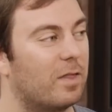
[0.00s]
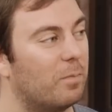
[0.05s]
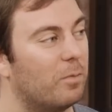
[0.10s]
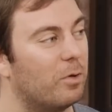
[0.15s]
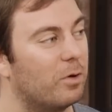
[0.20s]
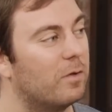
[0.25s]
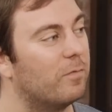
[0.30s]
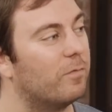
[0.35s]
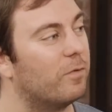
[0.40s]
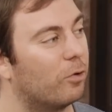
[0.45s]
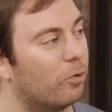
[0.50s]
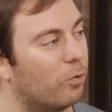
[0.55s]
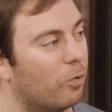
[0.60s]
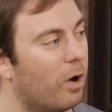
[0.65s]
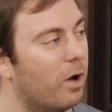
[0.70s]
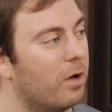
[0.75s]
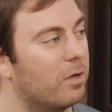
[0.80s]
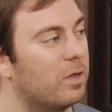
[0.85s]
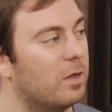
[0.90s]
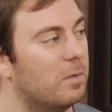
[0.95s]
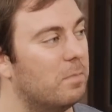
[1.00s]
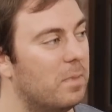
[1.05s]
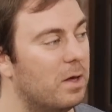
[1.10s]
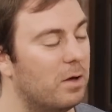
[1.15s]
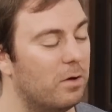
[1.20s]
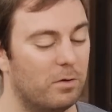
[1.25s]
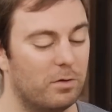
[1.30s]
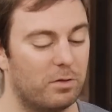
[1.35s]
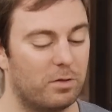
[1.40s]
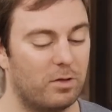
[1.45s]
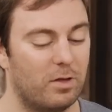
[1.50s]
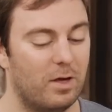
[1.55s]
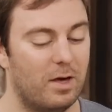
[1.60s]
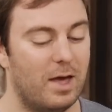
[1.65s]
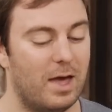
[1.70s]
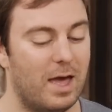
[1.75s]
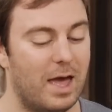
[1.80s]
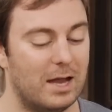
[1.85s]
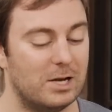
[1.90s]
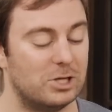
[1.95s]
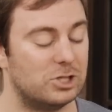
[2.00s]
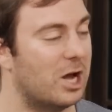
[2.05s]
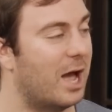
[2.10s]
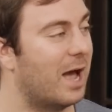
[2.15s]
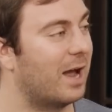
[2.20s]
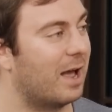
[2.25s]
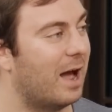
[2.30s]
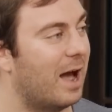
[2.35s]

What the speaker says: I'm looking for Cross and Mills and Jack